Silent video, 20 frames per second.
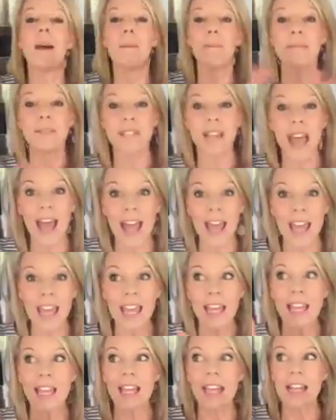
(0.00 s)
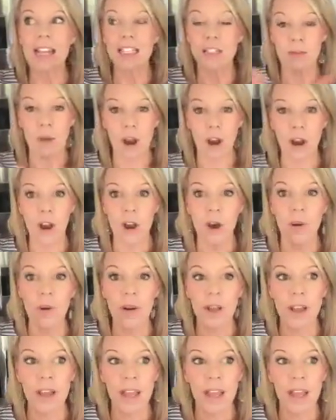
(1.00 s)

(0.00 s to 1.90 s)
today, tomorrow,